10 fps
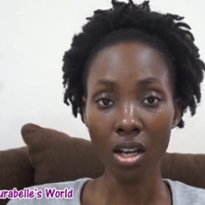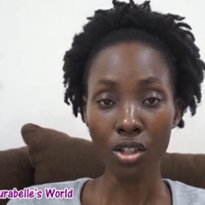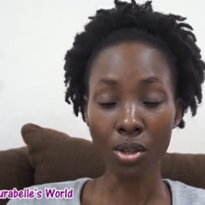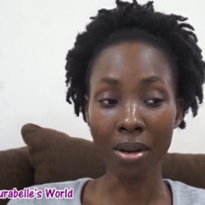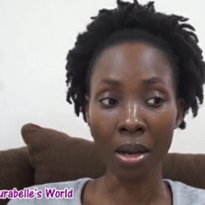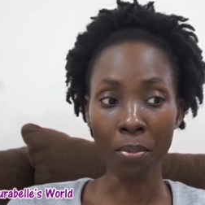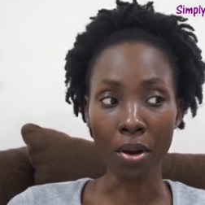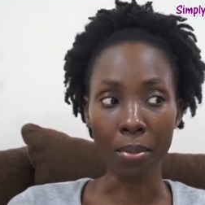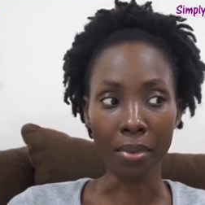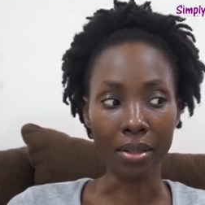to my
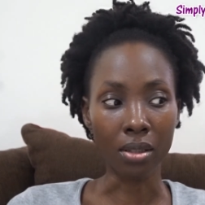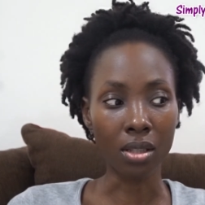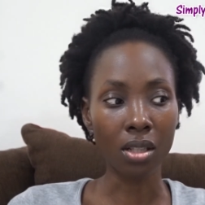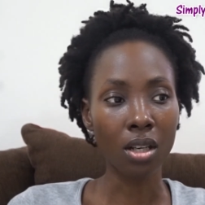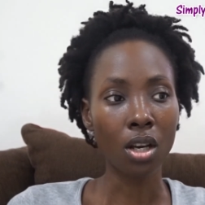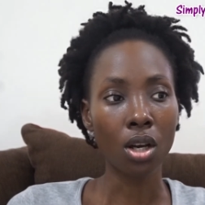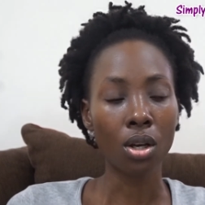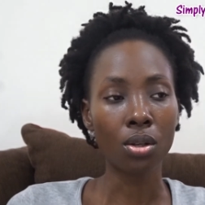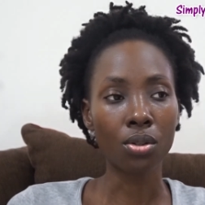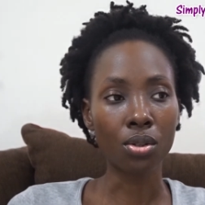appointment.
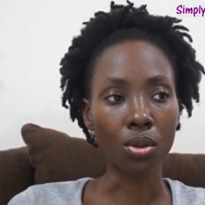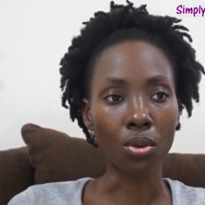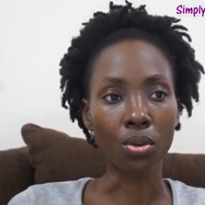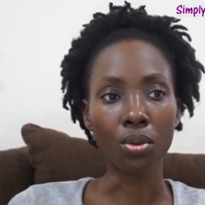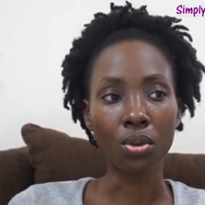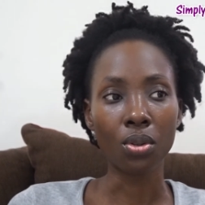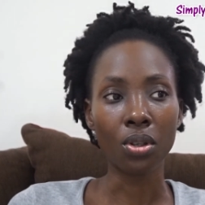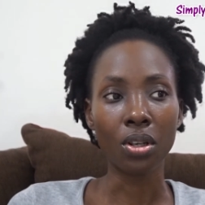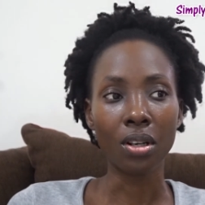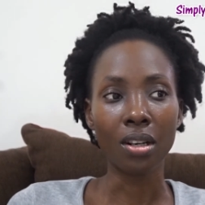So
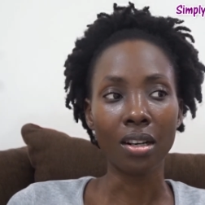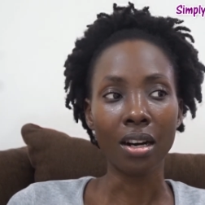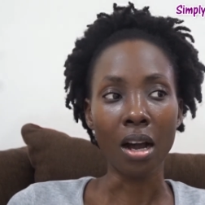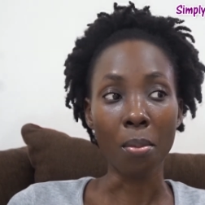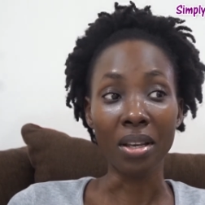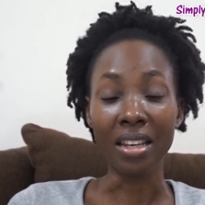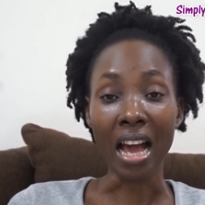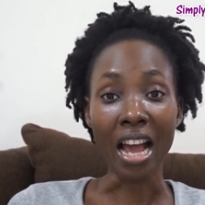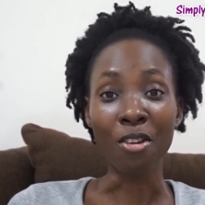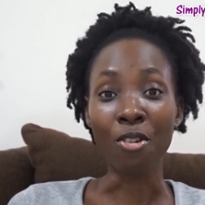I mean,
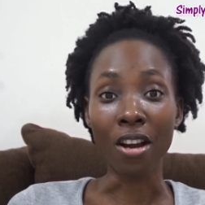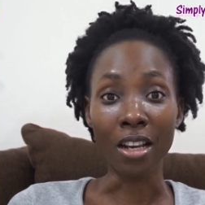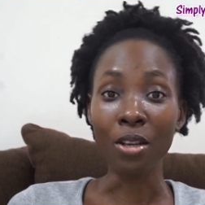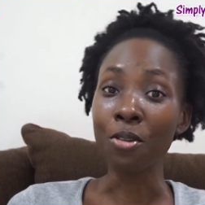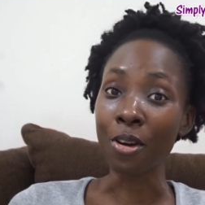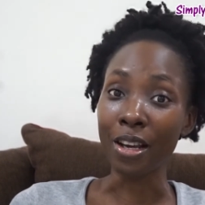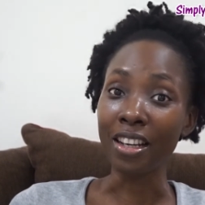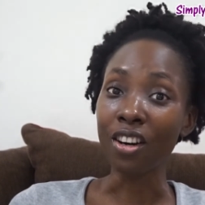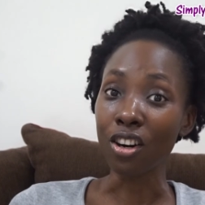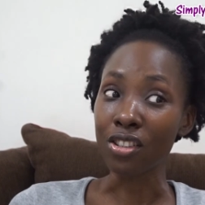I really, really
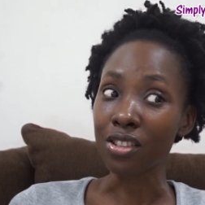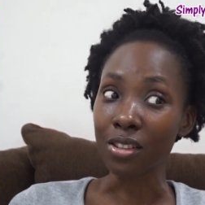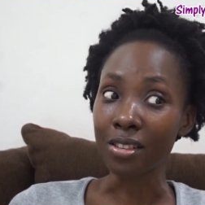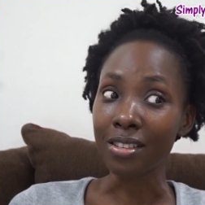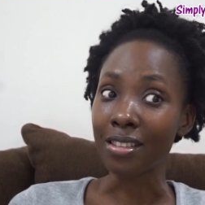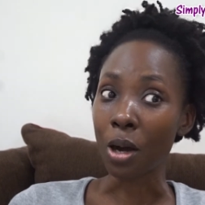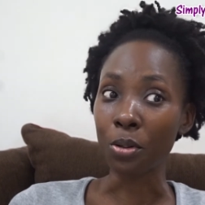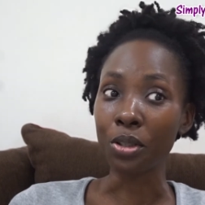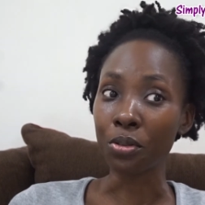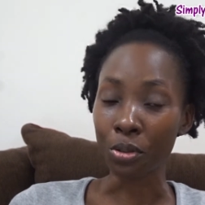hustled down
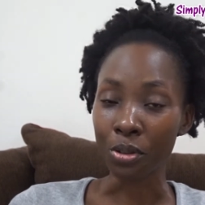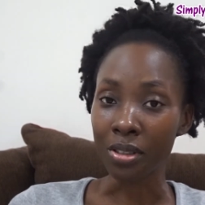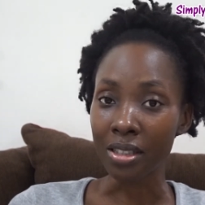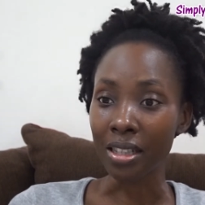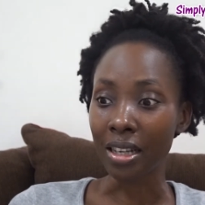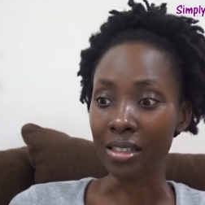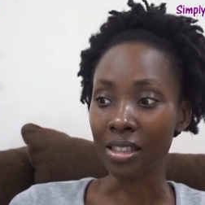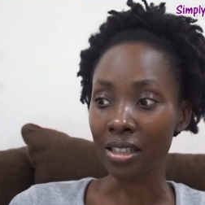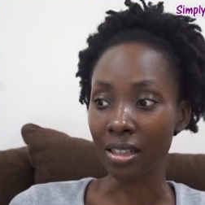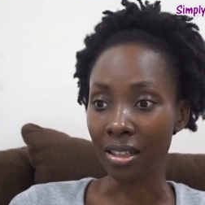the road to get
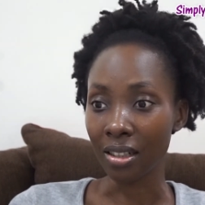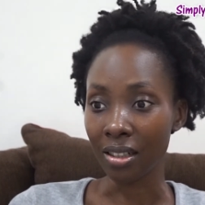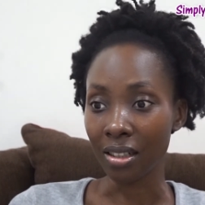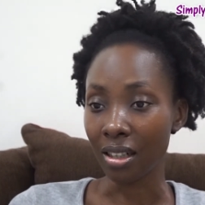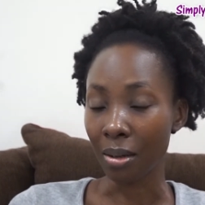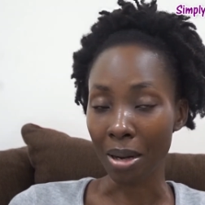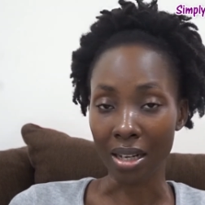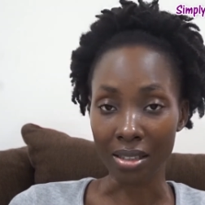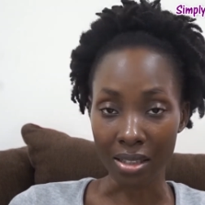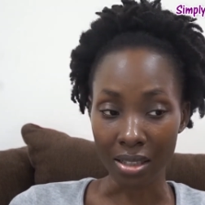a, a
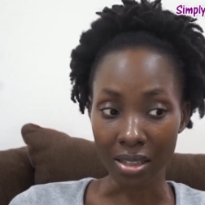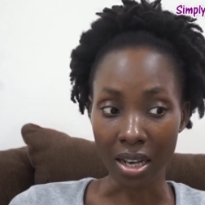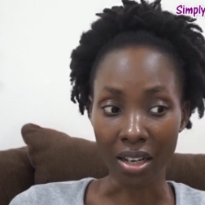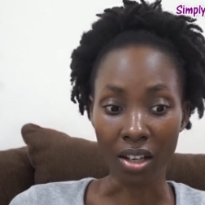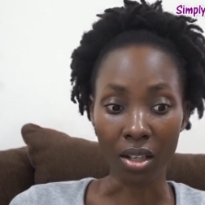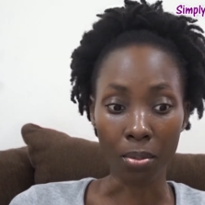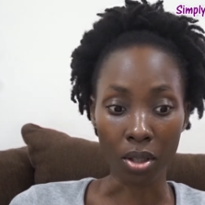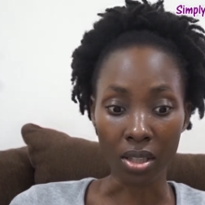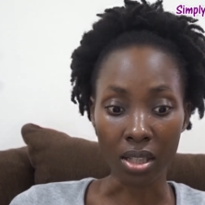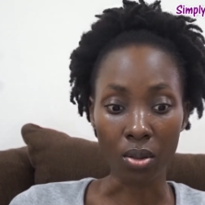maxi. I got a bus
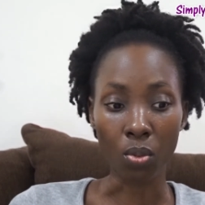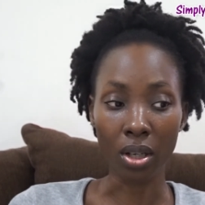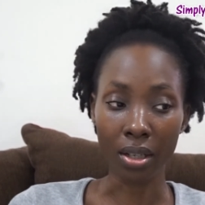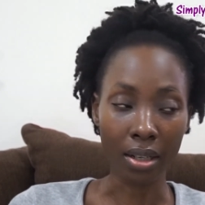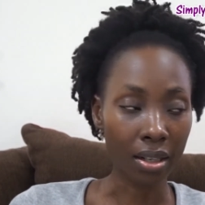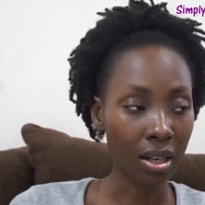and whatnot.